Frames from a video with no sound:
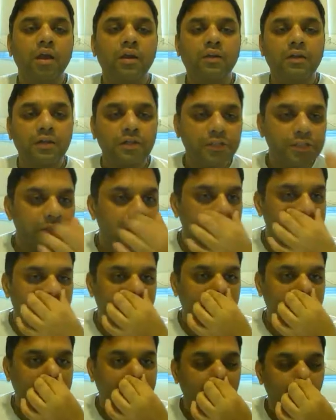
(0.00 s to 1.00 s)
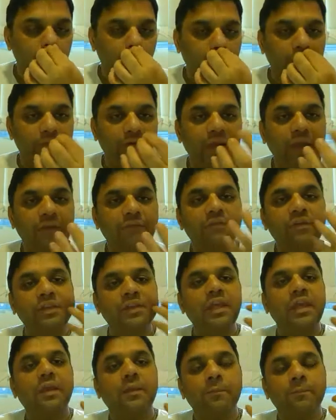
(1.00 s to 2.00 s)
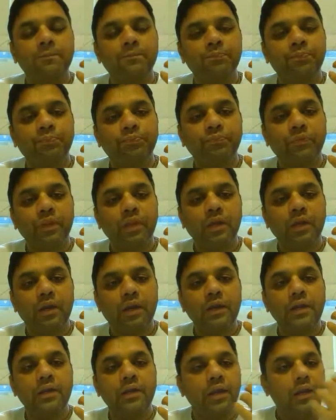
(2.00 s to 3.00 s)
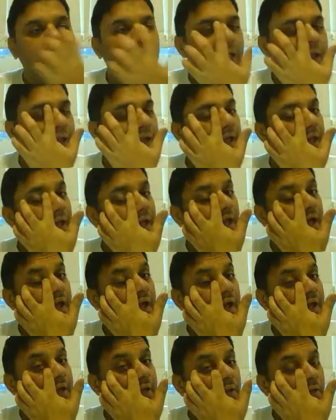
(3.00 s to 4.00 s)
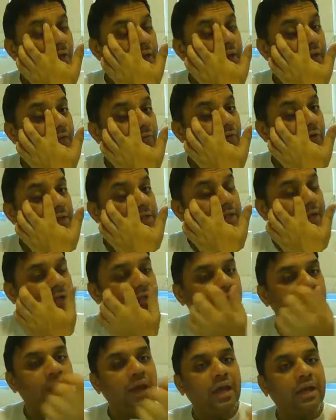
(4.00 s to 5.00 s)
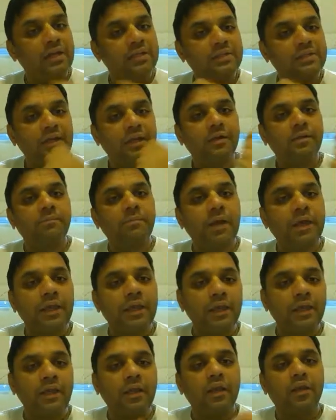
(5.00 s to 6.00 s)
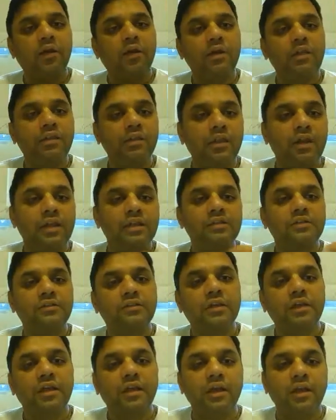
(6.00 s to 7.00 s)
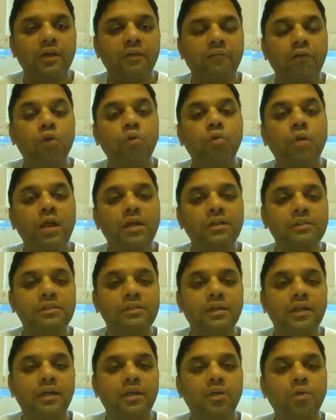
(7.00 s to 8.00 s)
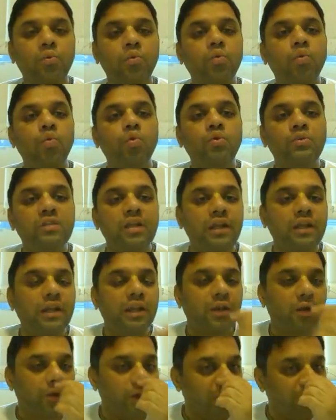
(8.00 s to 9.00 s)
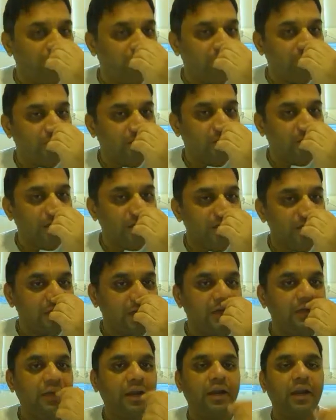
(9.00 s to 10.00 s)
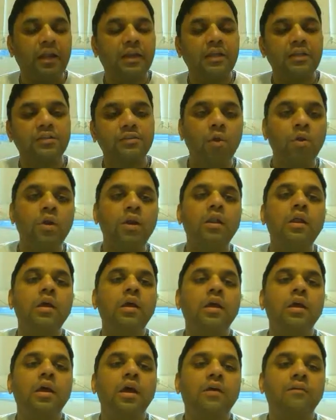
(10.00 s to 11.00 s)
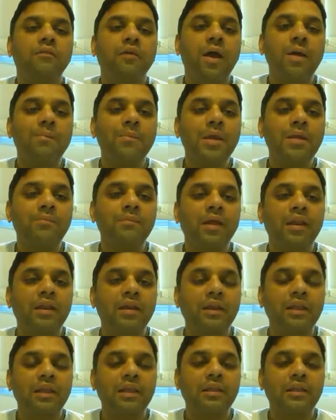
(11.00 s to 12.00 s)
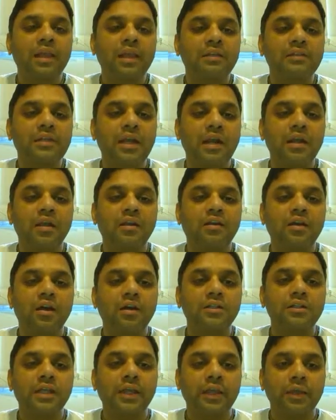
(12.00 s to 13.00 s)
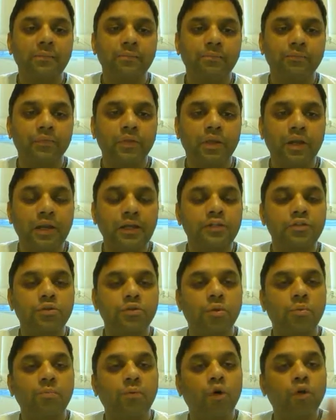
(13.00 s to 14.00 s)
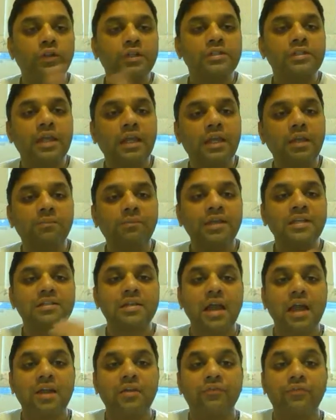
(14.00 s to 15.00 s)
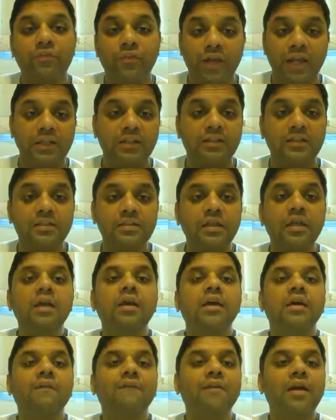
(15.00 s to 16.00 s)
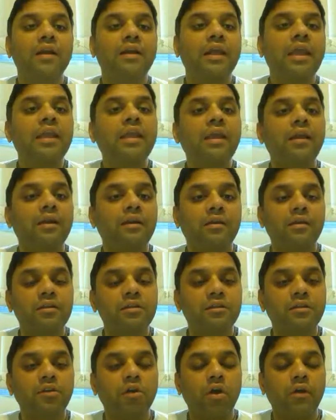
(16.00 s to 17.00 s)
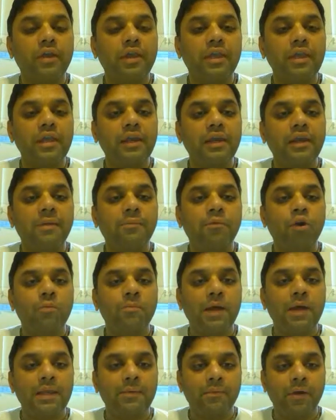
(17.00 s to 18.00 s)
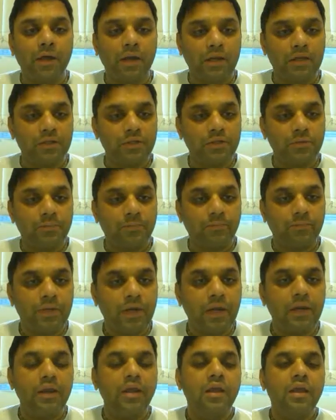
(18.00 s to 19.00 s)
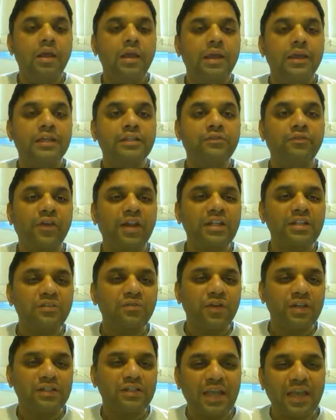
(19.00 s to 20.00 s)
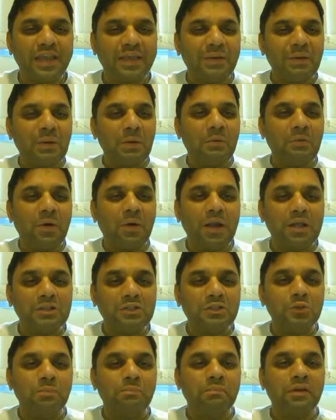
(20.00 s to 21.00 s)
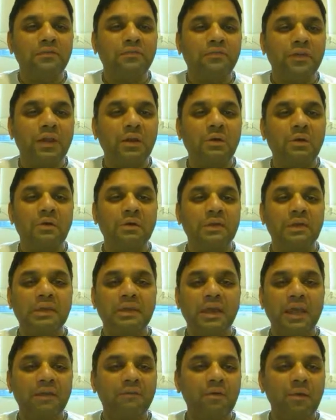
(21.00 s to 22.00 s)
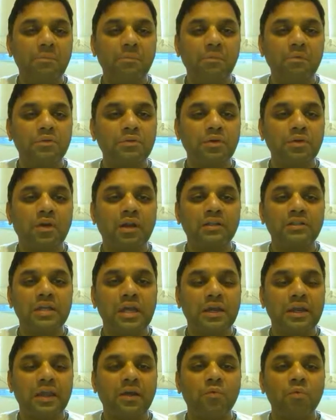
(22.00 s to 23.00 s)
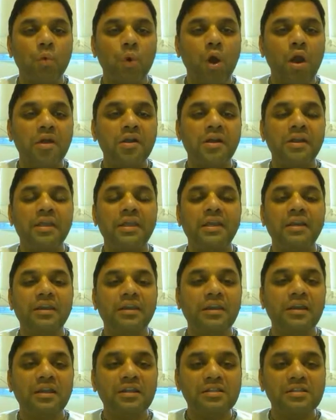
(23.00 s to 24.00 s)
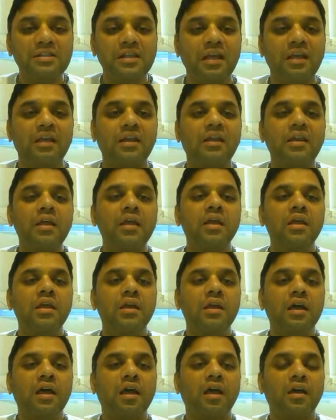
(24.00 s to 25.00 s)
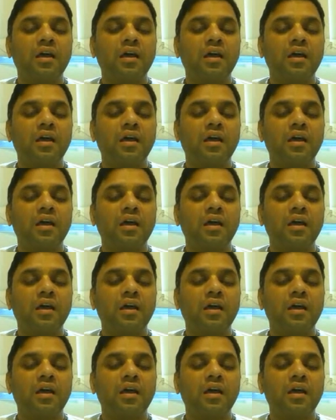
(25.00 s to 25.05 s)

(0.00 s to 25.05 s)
Lord Krishna, when he took away everything, right? He was actually arrested by, Indra's, Varuna's noose, and, he was insulted. And own family men, they started cursing him, right? So both his enemies and friends were talking ill about Bali Maharaj, right? His friends were saying, "Oh, what a stupid fellow! He gave up. Sukracharya warned. He didn't listen.